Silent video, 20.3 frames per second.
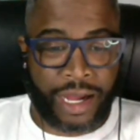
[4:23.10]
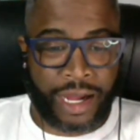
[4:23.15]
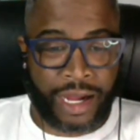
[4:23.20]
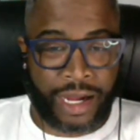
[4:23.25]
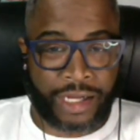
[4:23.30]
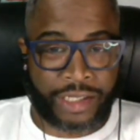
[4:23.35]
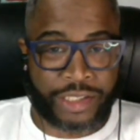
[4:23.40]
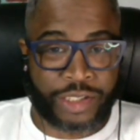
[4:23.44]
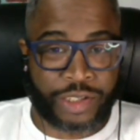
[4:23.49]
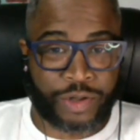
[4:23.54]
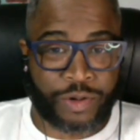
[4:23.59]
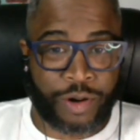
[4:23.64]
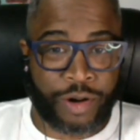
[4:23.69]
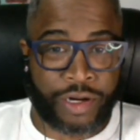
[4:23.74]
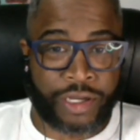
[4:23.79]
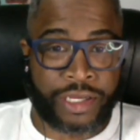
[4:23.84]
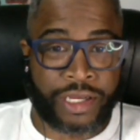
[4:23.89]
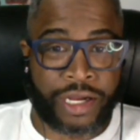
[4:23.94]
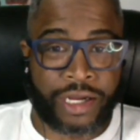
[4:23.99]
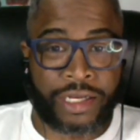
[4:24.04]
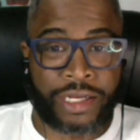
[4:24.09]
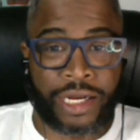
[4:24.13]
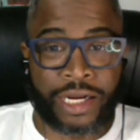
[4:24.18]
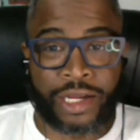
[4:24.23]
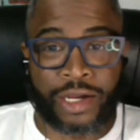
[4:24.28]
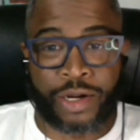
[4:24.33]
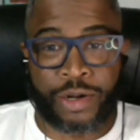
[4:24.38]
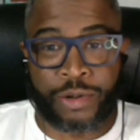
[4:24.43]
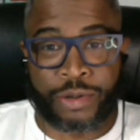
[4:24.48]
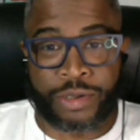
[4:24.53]
To quote a young
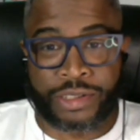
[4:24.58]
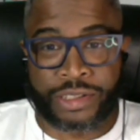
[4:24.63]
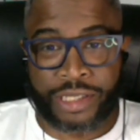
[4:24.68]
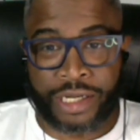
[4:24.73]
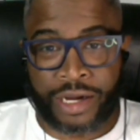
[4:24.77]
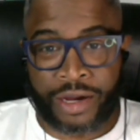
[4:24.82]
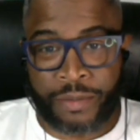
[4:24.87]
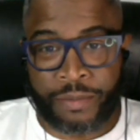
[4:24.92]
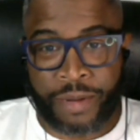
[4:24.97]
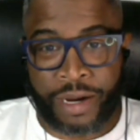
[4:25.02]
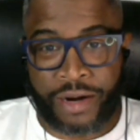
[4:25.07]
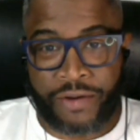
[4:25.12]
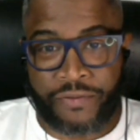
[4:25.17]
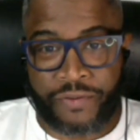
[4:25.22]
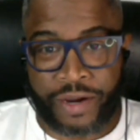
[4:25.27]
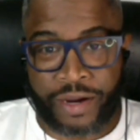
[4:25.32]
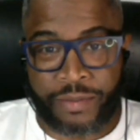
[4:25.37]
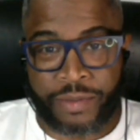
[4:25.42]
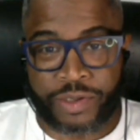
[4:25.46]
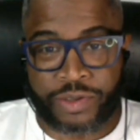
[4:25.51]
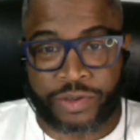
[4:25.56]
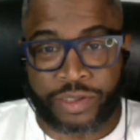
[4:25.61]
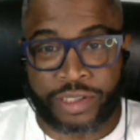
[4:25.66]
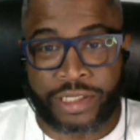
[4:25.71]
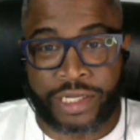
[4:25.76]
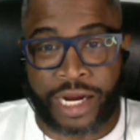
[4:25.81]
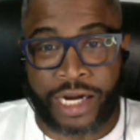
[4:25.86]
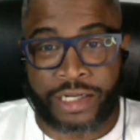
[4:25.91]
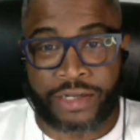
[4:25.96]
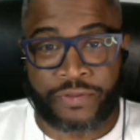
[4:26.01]
lady who was made famous on the
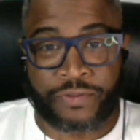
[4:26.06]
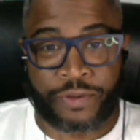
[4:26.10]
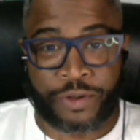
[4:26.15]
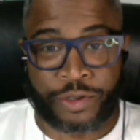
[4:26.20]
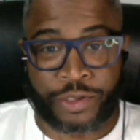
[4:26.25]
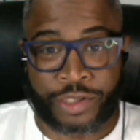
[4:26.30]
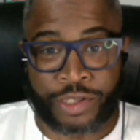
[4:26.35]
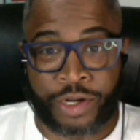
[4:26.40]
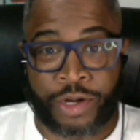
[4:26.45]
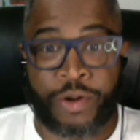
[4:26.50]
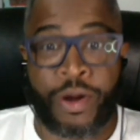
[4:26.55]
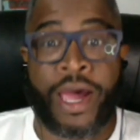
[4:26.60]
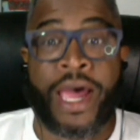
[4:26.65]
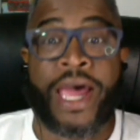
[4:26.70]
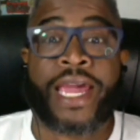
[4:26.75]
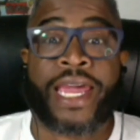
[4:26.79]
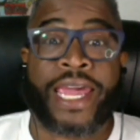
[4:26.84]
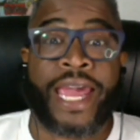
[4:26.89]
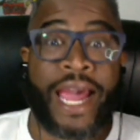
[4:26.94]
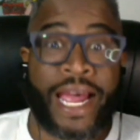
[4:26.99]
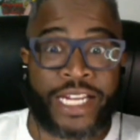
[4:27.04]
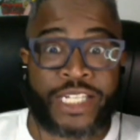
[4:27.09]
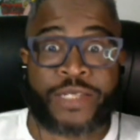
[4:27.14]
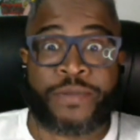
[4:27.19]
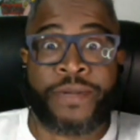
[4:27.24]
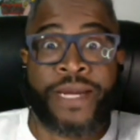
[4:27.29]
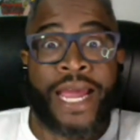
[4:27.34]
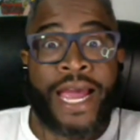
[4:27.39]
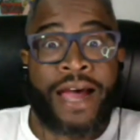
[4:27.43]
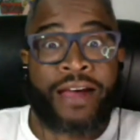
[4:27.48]
Dr. Phil show, "Cash
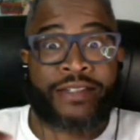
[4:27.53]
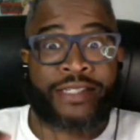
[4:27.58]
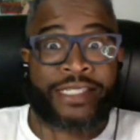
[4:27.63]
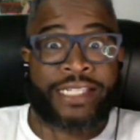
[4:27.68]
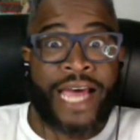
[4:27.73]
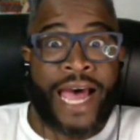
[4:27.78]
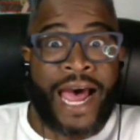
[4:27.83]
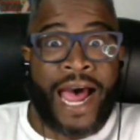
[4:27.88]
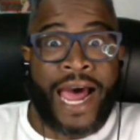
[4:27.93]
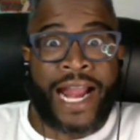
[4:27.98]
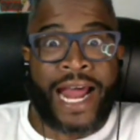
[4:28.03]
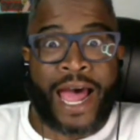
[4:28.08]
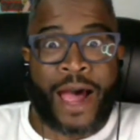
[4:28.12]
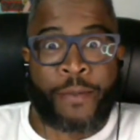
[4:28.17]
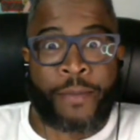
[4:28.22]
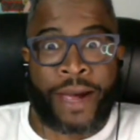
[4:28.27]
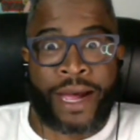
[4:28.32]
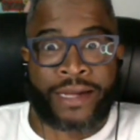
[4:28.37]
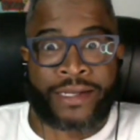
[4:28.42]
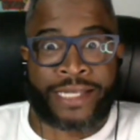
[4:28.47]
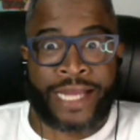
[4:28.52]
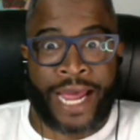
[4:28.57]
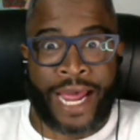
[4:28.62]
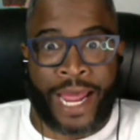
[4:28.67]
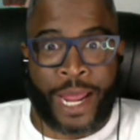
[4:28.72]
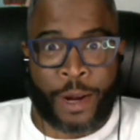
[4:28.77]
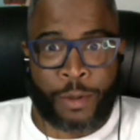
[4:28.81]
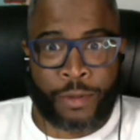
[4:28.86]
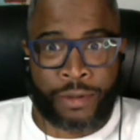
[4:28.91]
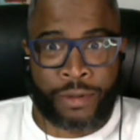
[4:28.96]
me outside." How about that?
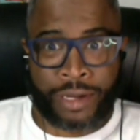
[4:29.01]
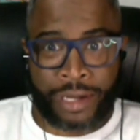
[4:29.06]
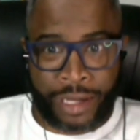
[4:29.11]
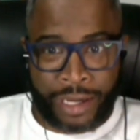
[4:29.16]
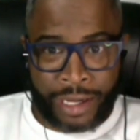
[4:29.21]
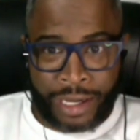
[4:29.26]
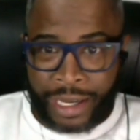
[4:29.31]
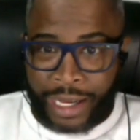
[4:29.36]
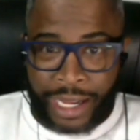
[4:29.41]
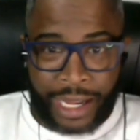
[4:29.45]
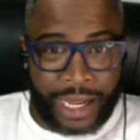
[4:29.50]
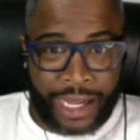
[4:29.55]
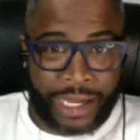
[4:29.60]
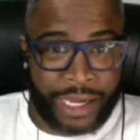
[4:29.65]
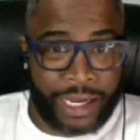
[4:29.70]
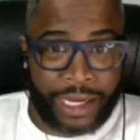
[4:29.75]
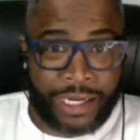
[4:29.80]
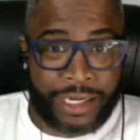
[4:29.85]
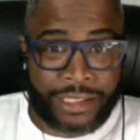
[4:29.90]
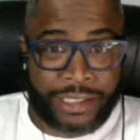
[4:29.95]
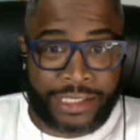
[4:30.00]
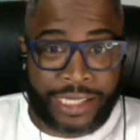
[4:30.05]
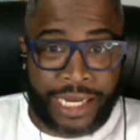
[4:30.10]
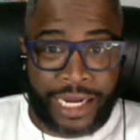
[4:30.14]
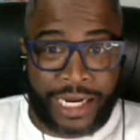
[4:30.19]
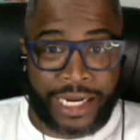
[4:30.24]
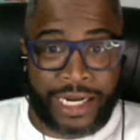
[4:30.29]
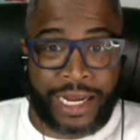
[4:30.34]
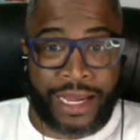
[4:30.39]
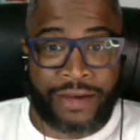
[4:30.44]
I ain't
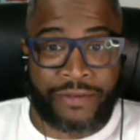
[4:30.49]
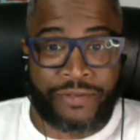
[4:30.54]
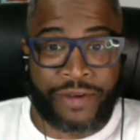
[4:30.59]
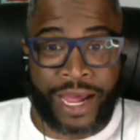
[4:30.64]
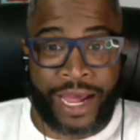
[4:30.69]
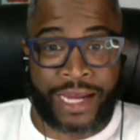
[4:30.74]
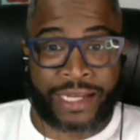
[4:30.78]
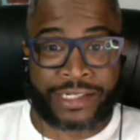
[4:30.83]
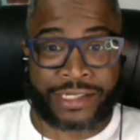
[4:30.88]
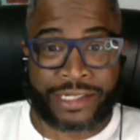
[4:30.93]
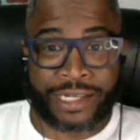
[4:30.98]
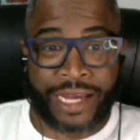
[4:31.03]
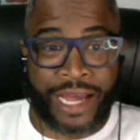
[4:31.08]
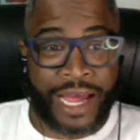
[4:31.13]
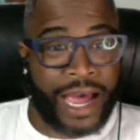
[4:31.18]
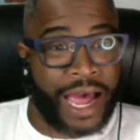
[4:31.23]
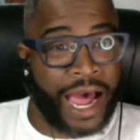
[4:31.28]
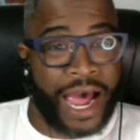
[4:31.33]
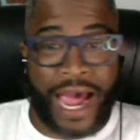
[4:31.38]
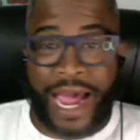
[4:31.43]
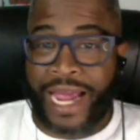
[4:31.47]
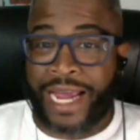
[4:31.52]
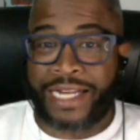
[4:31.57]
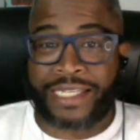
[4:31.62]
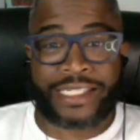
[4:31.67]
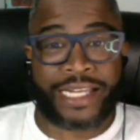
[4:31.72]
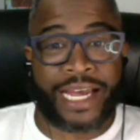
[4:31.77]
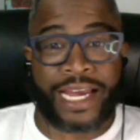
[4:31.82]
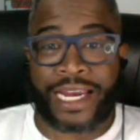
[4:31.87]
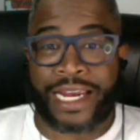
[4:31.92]
taking that vax. I ain't
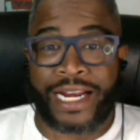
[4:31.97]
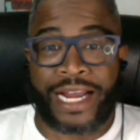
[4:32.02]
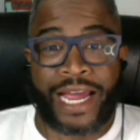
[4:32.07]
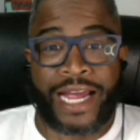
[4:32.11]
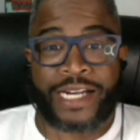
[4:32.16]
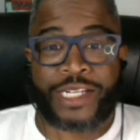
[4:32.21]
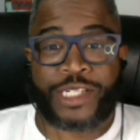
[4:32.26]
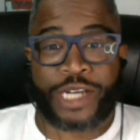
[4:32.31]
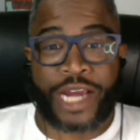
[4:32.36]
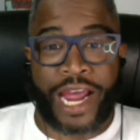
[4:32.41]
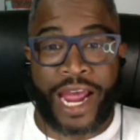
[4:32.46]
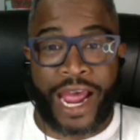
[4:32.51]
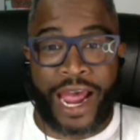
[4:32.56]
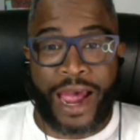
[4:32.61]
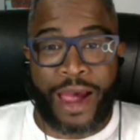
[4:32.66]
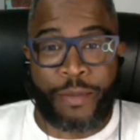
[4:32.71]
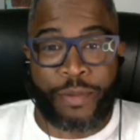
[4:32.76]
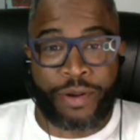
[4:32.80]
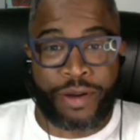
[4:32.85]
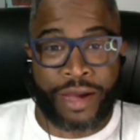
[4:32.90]
taking that jab.